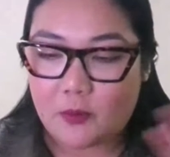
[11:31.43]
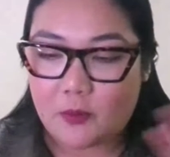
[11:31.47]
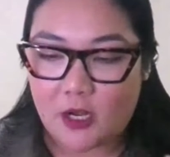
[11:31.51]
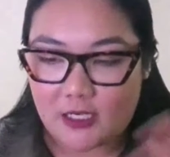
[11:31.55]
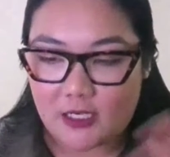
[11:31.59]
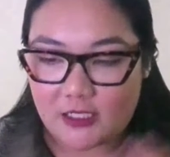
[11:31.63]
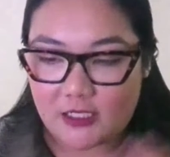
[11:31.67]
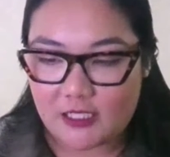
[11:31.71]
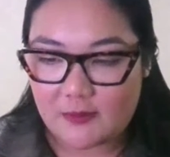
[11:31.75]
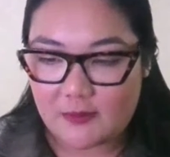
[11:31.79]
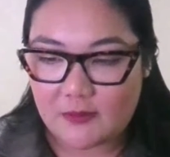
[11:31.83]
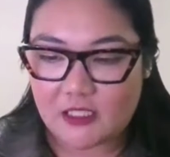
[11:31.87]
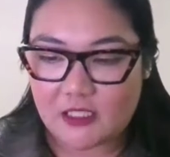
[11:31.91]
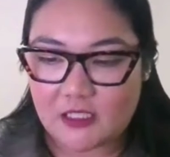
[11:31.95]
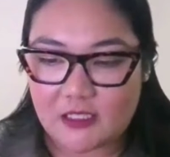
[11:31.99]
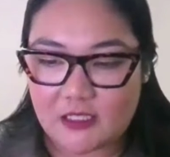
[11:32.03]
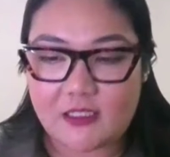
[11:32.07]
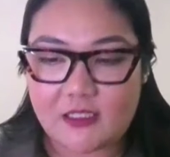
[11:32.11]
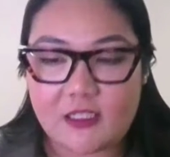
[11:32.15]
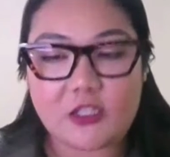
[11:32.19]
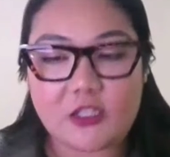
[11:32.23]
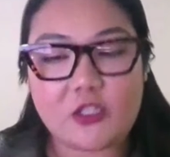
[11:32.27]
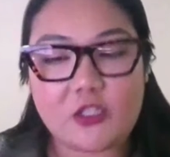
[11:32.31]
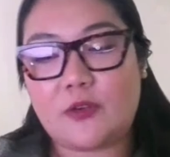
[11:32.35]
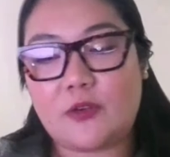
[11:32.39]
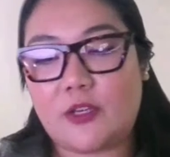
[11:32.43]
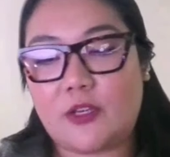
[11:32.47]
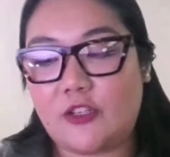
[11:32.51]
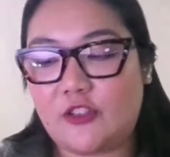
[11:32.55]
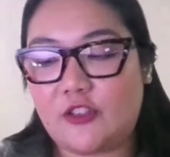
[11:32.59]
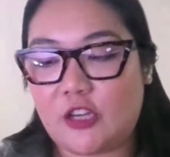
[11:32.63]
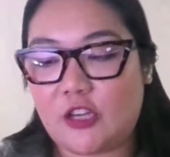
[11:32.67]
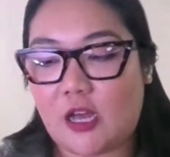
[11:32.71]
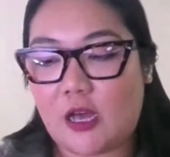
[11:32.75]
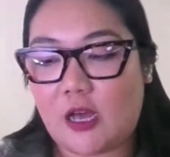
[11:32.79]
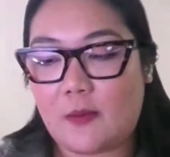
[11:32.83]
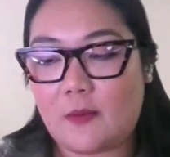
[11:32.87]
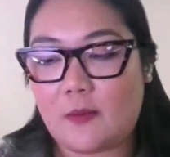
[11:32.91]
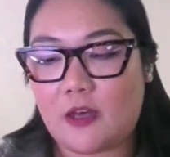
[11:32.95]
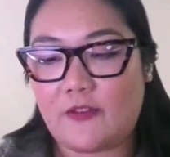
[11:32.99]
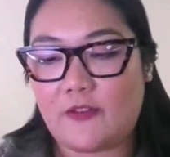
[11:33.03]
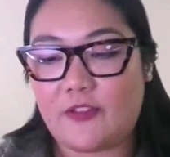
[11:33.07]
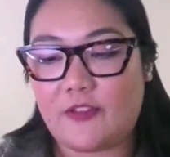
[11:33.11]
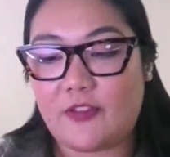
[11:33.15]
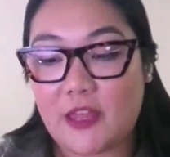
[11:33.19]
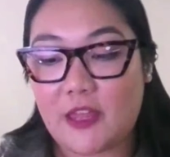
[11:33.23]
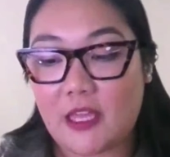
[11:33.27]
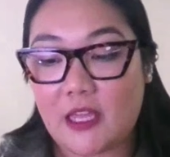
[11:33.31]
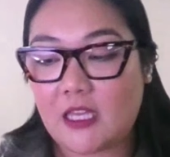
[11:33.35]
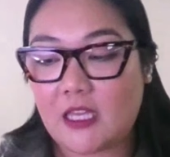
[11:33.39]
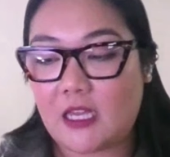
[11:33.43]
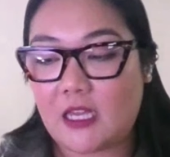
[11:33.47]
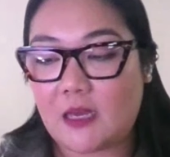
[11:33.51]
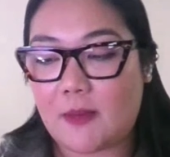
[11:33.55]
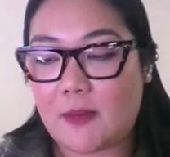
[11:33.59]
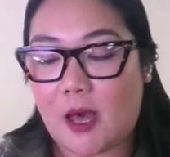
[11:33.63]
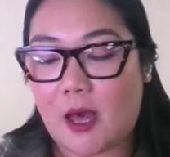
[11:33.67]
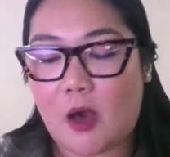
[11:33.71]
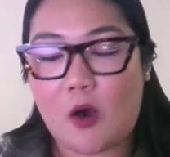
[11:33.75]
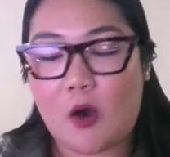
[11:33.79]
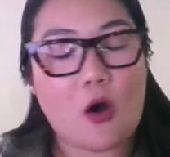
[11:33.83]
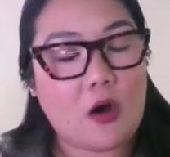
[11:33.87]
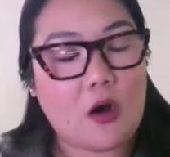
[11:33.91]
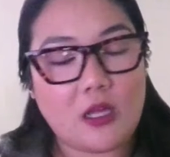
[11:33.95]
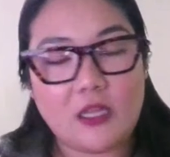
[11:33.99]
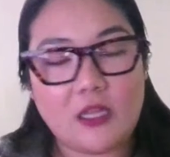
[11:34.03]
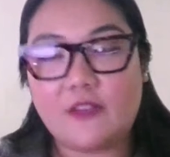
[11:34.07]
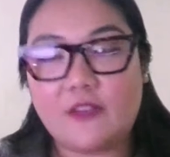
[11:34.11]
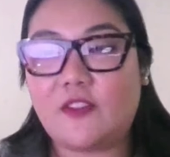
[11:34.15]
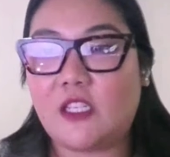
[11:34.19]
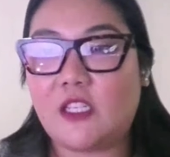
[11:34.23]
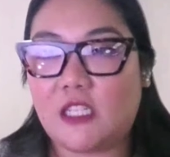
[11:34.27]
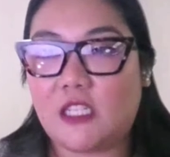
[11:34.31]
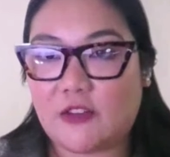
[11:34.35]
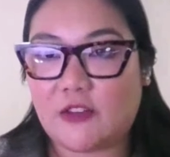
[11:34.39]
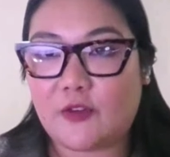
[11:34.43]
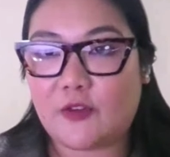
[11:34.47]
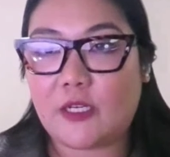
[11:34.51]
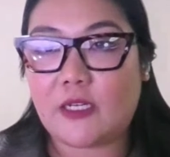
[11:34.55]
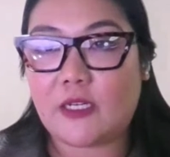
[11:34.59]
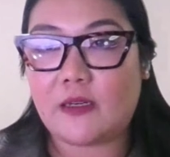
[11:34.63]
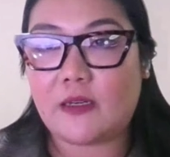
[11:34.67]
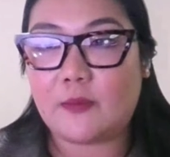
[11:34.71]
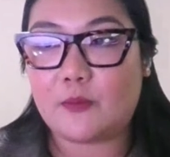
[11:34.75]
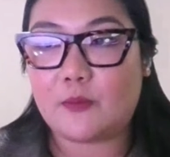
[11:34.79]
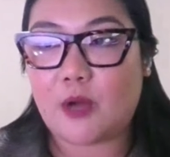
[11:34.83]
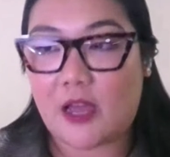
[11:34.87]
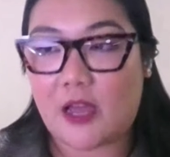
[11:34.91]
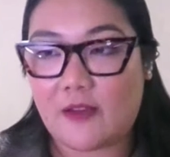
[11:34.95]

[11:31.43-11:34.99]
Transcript: The product team has done such a great job of thinking about all of the different